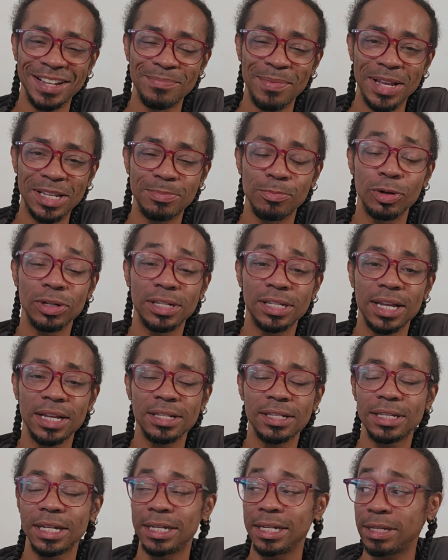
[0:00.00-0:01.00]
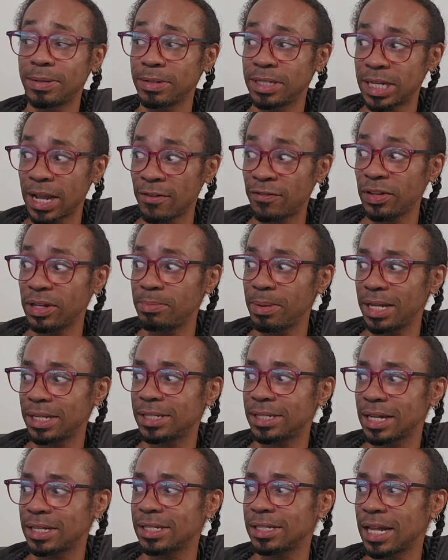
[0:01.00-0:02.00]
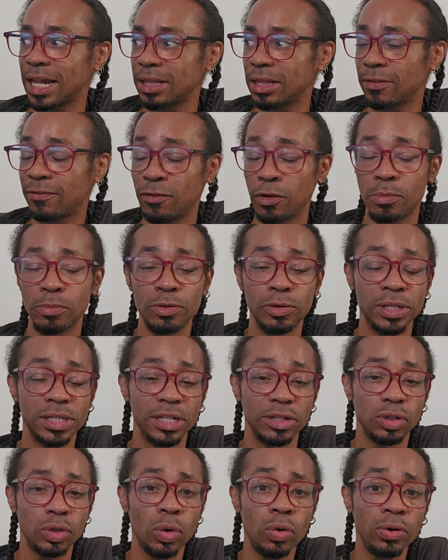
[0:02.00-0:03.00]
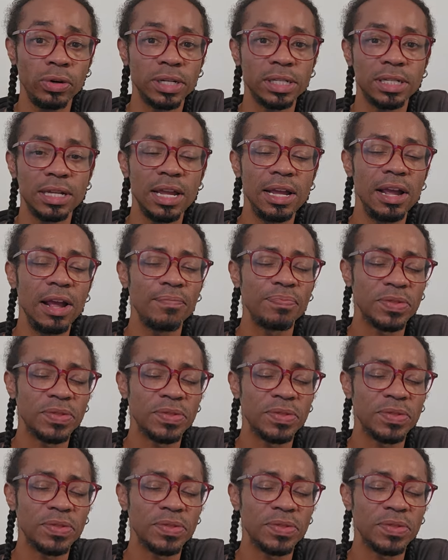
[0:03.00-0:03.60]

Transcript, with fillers: it makes more sense, it definitely makes sense that the full moon is in Taurus,